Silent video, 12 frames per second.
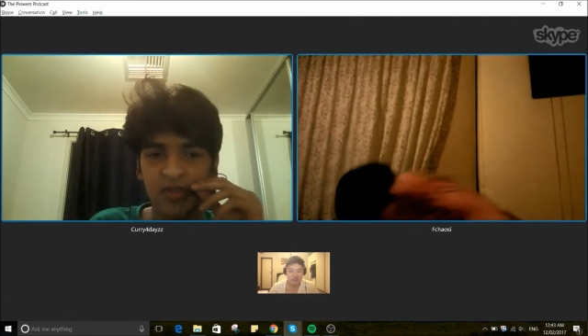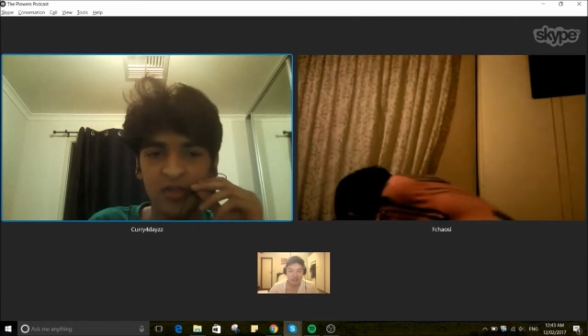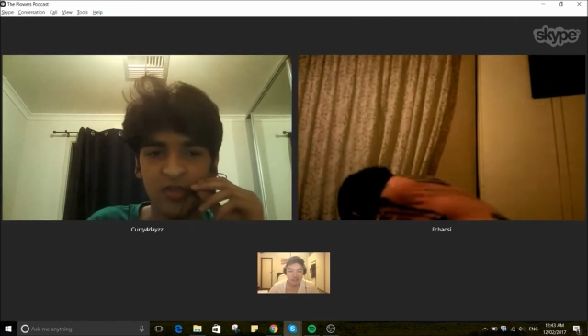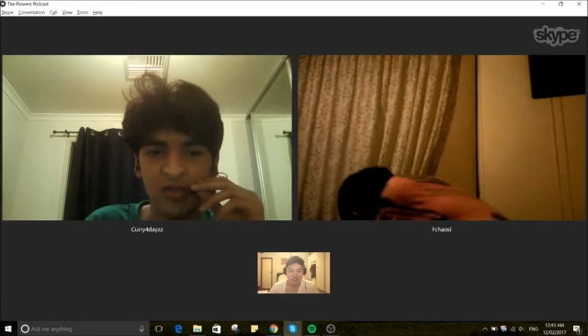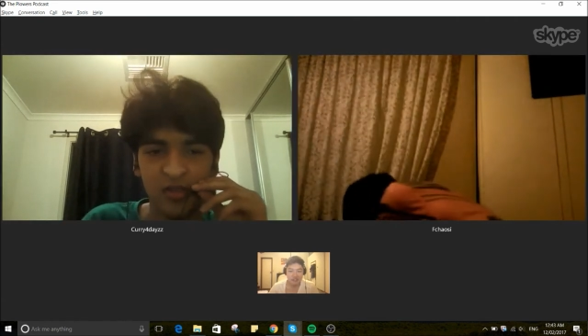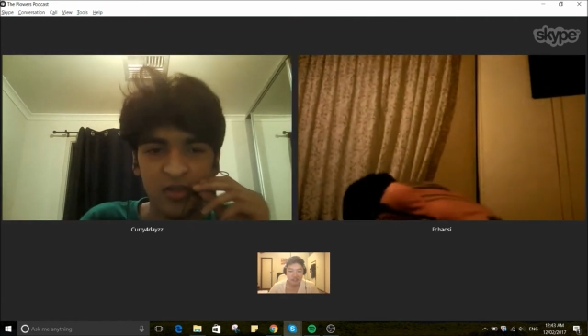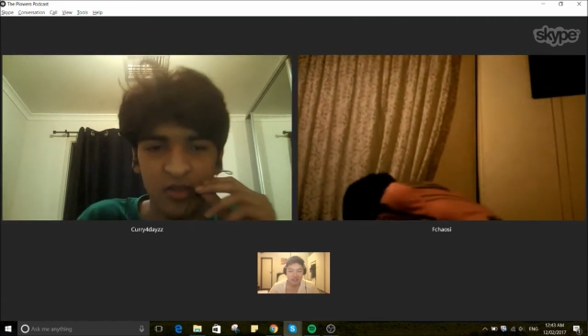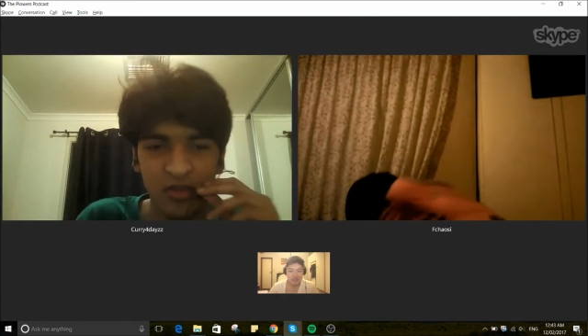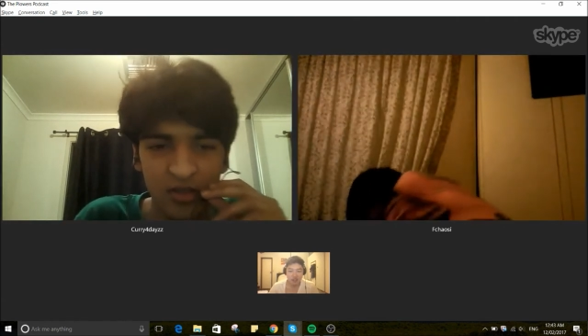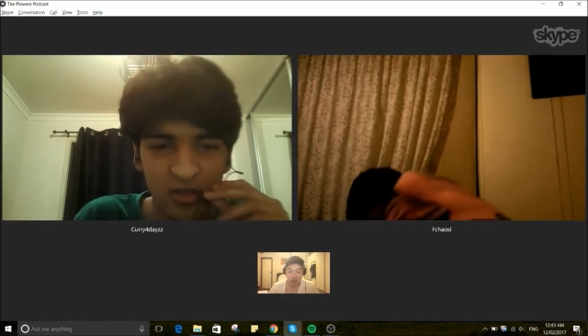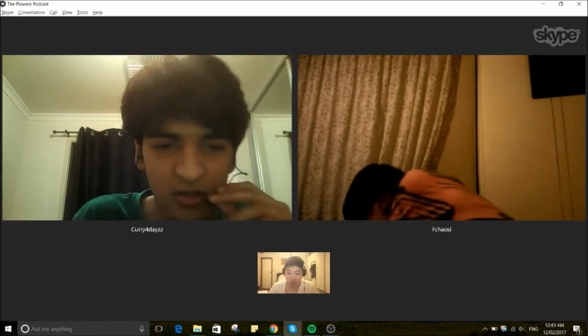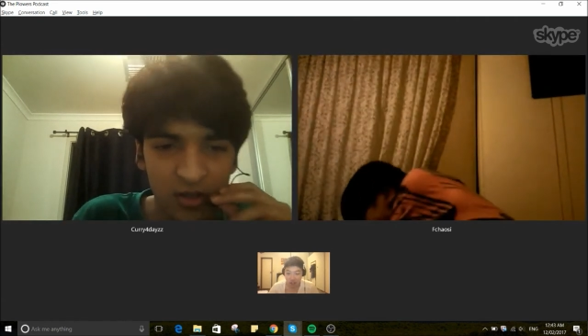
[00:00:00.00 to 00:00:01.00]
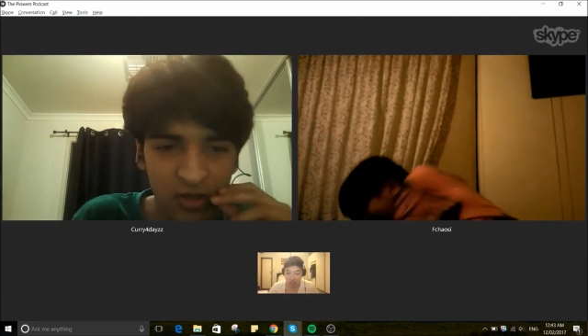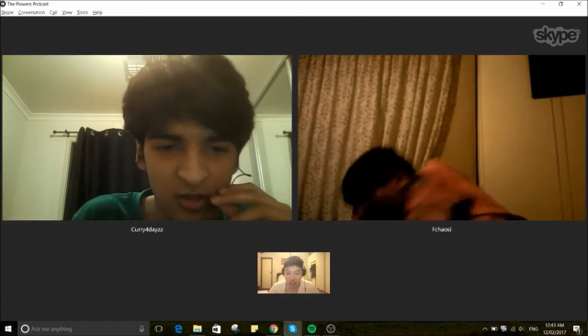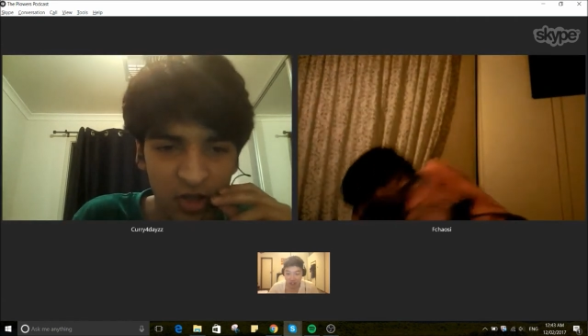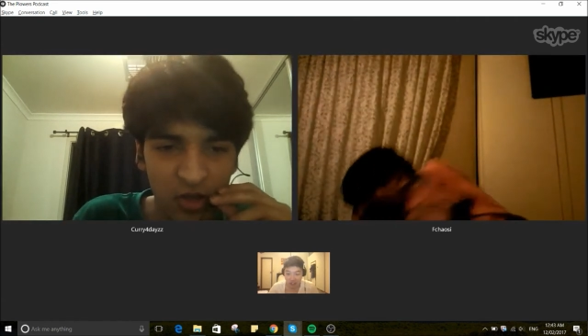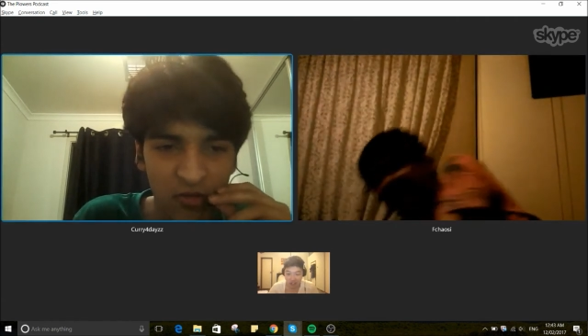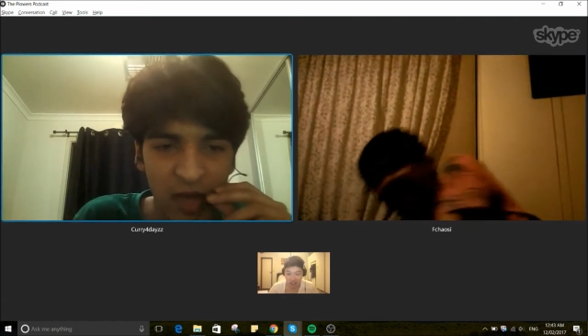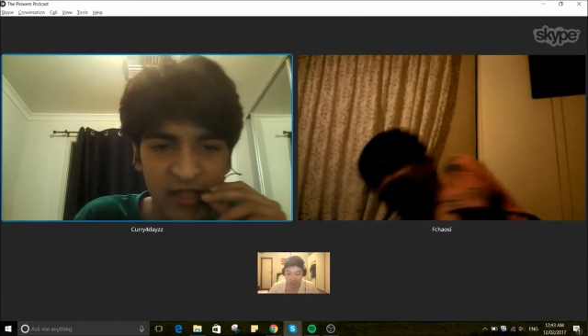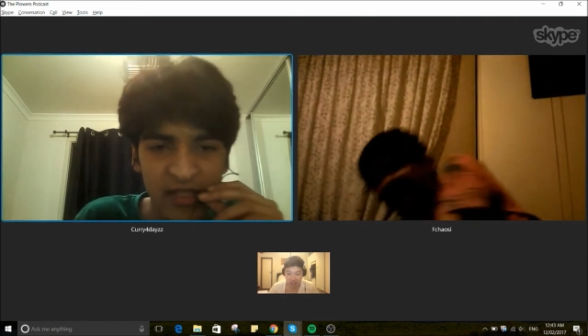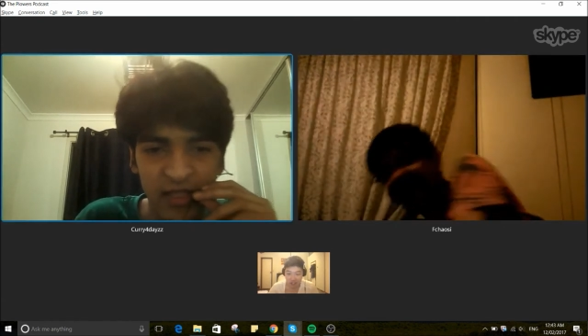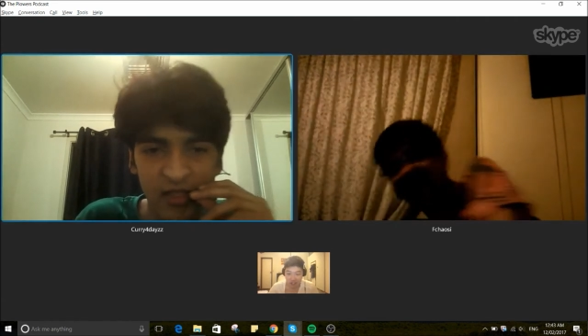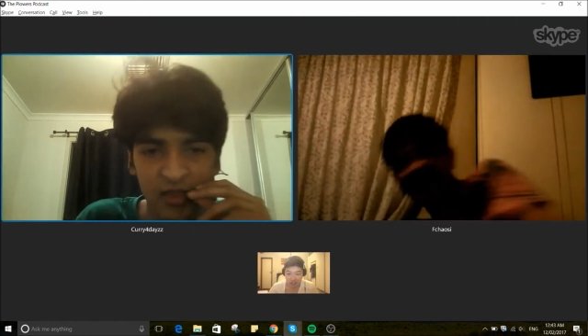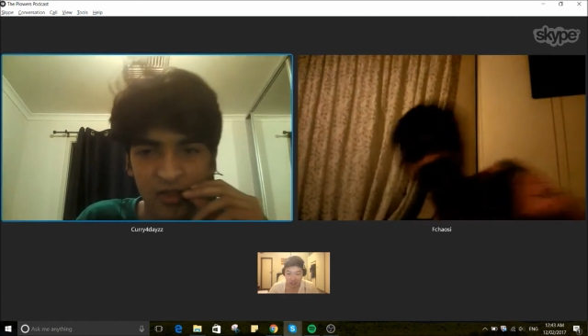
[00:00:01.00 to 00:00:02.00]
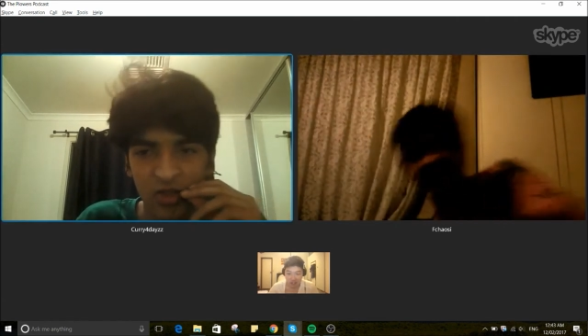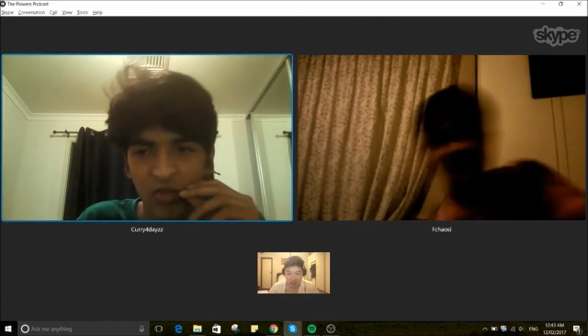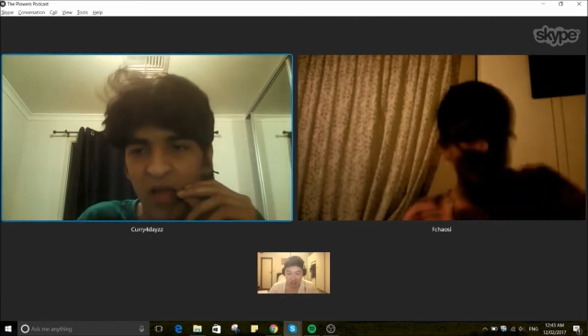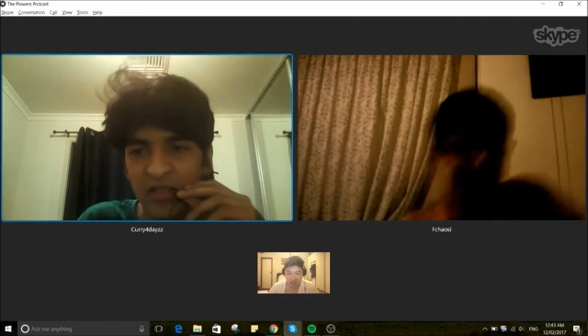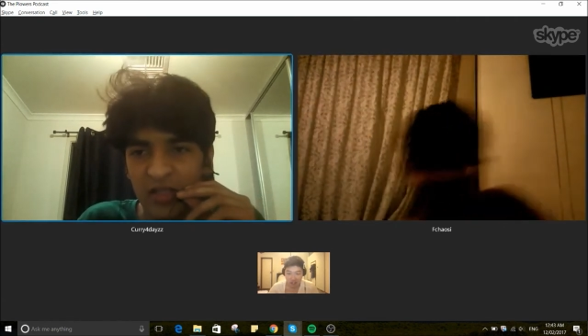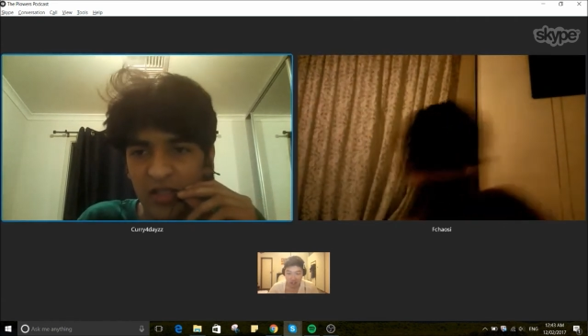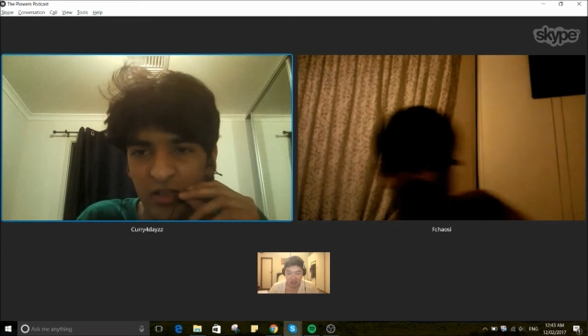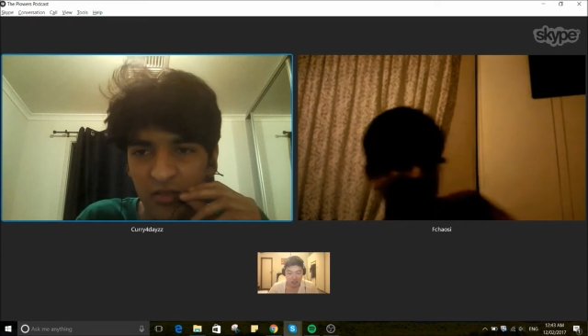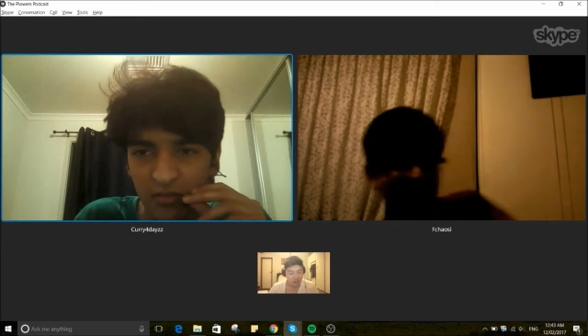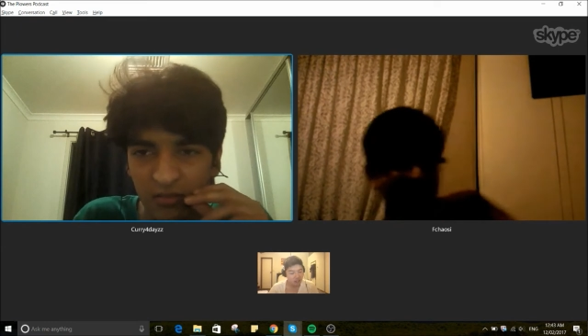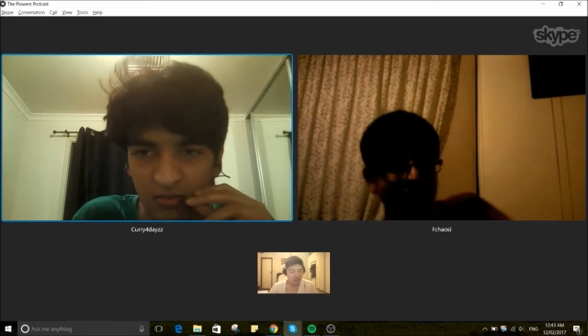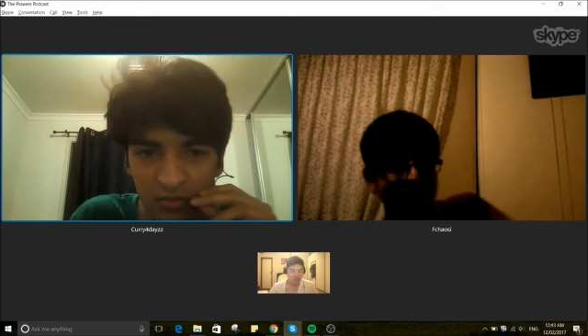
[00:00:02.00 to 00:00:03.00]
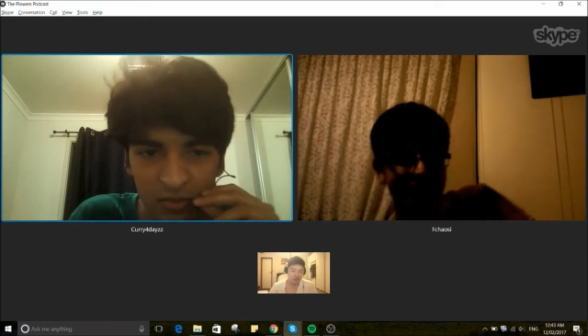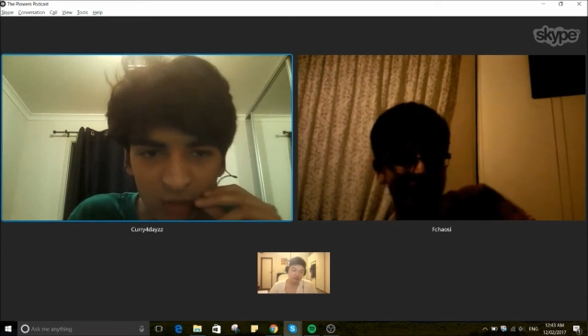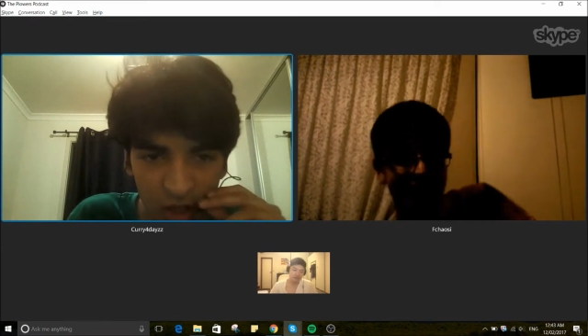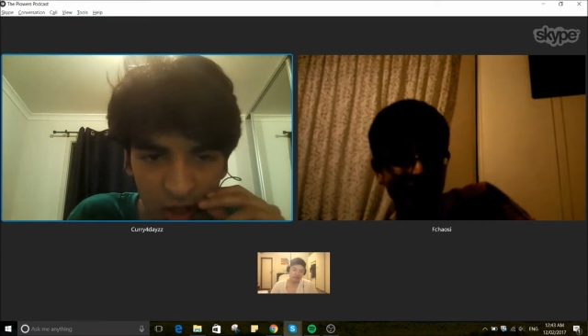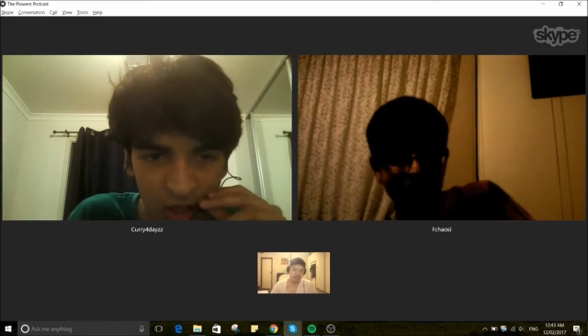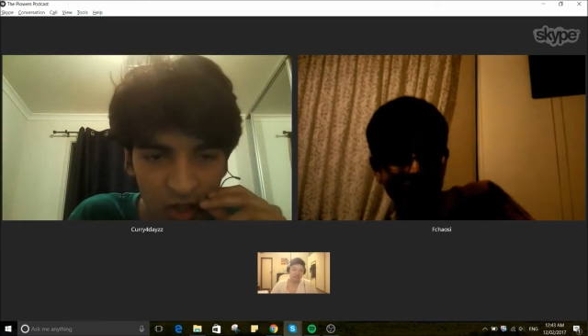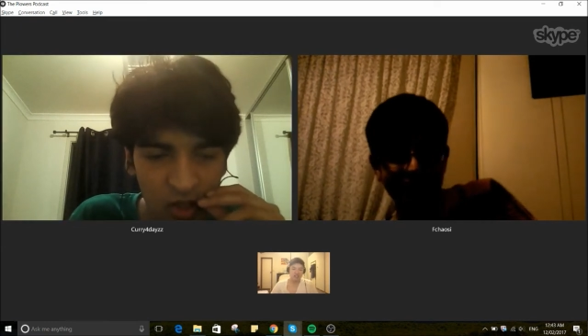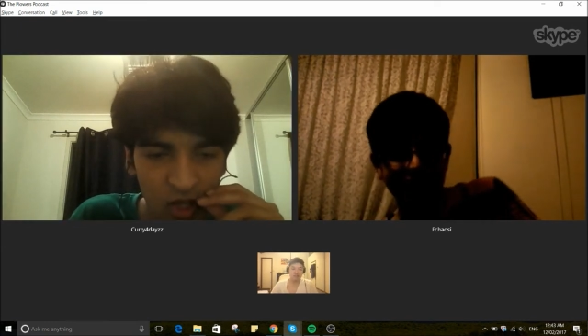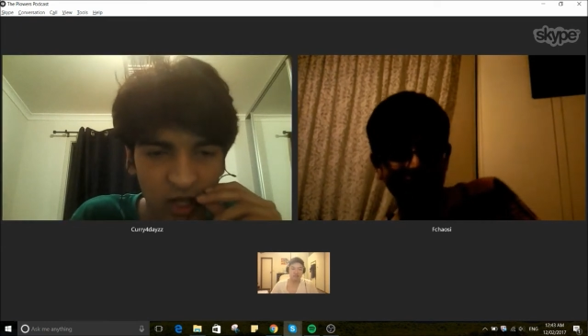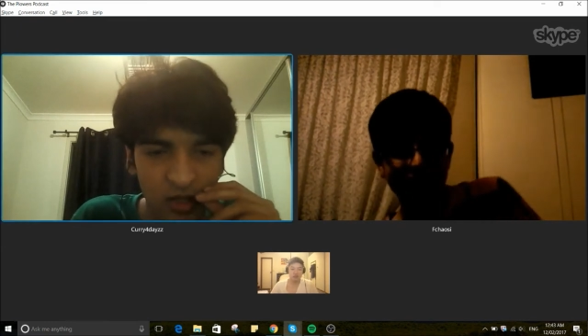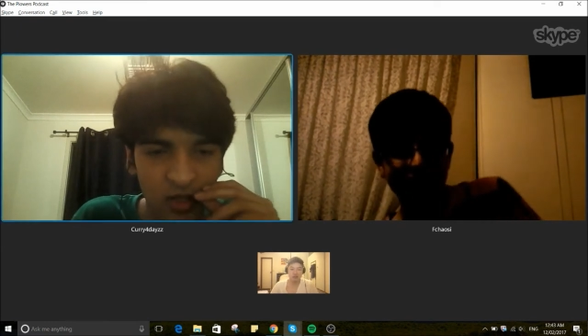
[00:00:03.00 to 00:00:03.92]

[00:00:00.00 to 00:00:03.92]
No. No Mad City. Okay. It's unfortunate.